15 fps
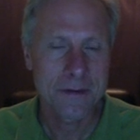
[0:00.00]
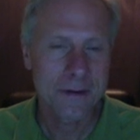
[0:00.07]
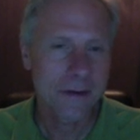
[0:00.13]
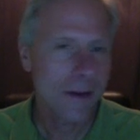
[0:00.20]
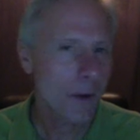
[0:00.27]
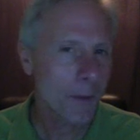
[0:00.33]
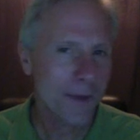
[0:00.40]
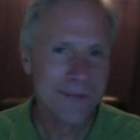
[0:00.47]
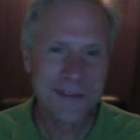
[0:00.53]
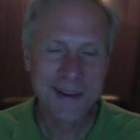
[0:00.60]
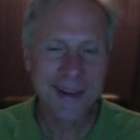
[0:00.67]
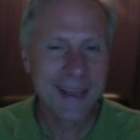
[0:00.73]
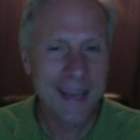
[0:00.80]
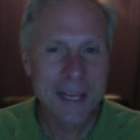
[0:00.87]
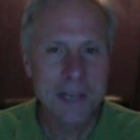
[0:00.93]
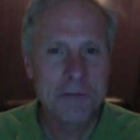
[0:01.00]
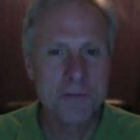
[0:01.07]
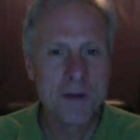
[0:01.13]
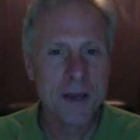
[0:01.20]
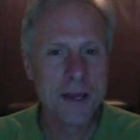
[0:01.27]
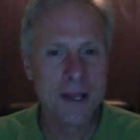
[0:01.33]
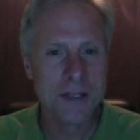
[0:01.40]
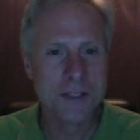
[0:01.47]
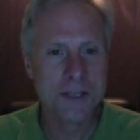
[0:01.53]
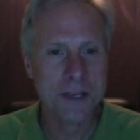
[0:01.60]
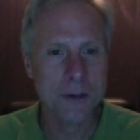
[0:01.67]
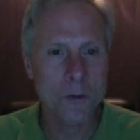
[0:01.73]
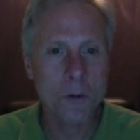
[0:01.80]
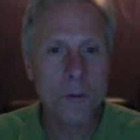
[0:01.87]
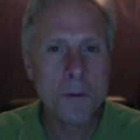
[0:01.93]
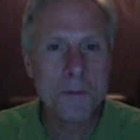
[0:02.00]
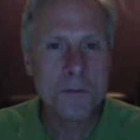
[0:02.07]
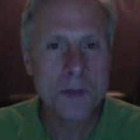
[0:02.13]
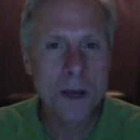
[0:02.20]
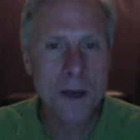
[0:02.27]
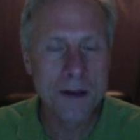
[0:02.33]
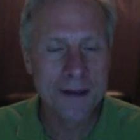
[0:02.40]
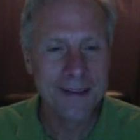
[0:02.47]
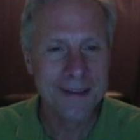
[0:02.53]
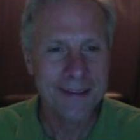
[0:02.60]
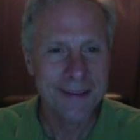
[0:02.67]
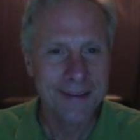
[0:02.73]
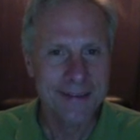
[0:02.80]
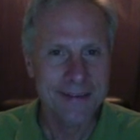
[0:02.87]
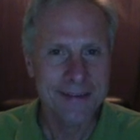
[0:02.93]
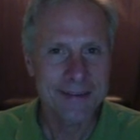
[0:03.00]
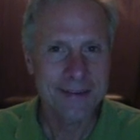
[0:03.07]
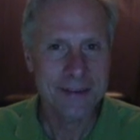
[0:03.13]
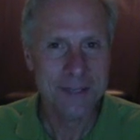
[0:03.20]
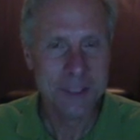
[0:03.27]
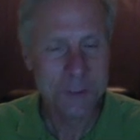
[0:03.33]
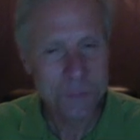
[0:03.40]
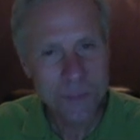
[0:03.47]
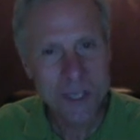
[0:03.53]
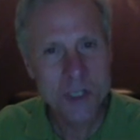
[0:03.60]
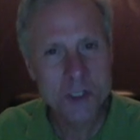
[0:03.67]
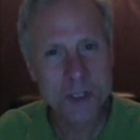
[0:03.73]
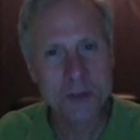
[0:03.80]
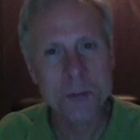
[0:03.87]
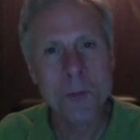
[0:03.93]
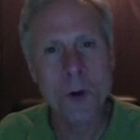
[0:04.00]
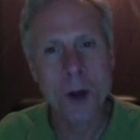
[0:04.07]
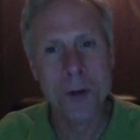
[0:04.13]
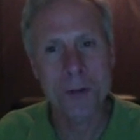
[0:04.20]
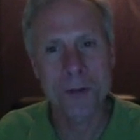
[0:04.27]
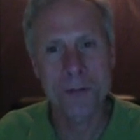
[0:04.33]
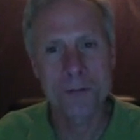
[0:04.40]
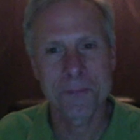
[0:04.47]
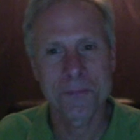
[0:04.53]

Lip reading: No, we haven't done any finance yet. All we've done is pictured the problem.